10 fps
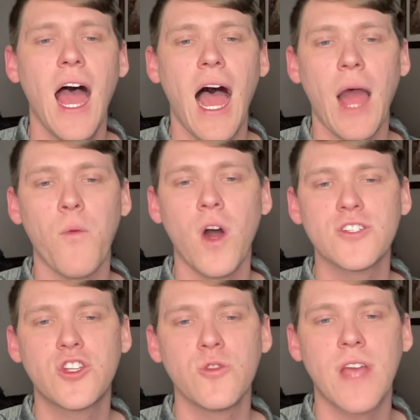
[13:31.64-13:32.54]
I
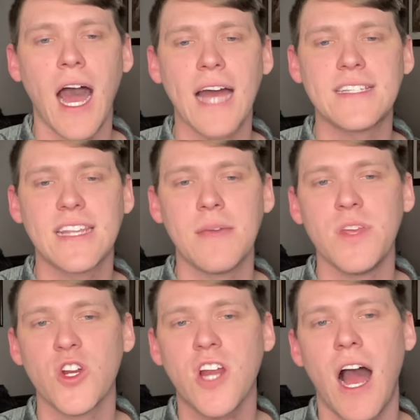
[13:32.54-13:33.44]
want you guys to give me
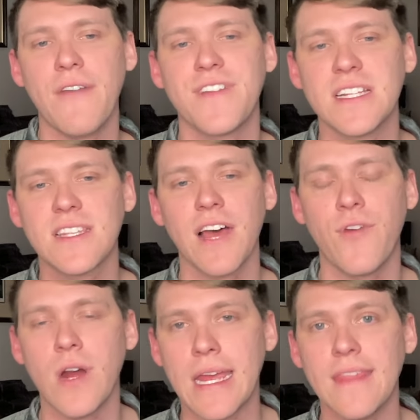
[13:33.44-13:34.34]
your confidence
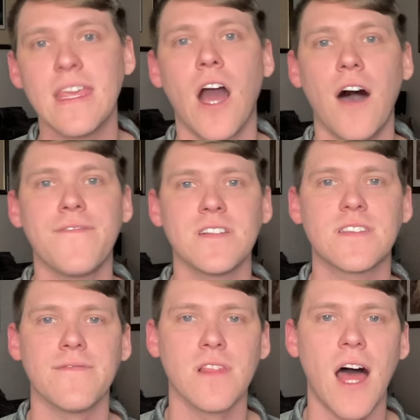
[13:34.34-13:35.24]
level in the
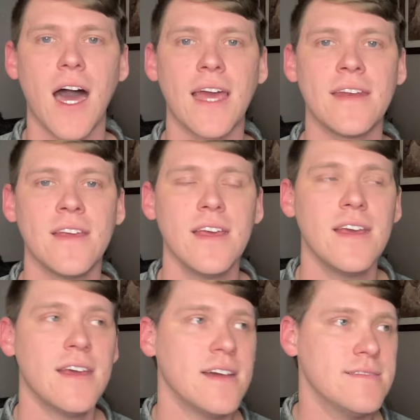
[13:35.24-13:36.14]
offensive line
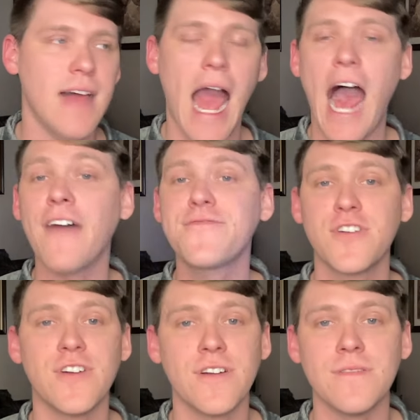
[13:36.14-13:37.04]

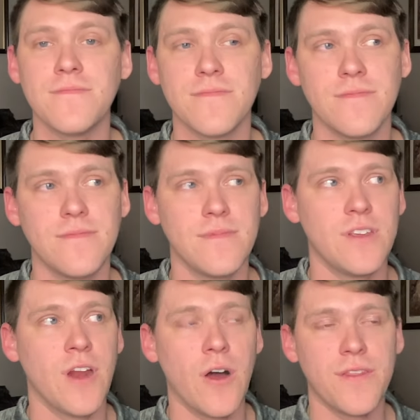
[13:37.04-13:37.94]
after,
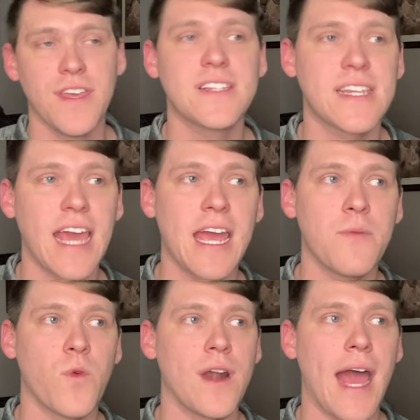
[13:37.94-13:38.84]
you know, this
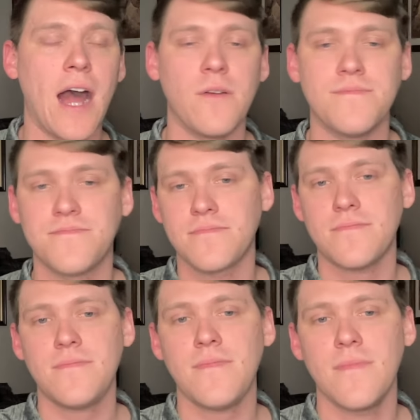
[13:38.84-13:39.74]
game. We're now,
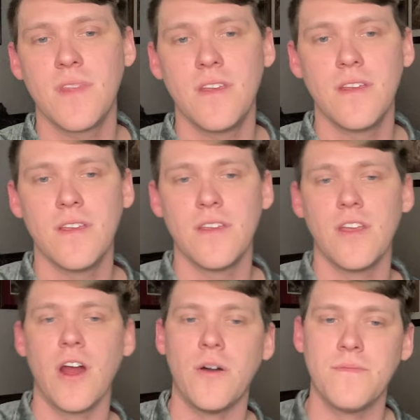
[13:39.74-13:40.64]

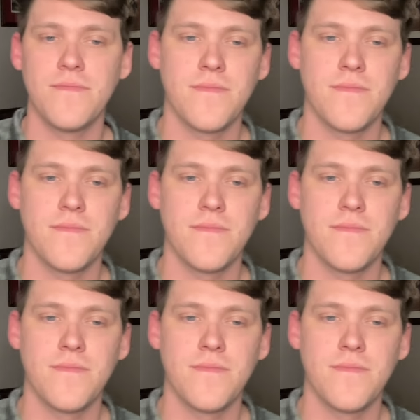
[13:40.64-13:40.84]
you know,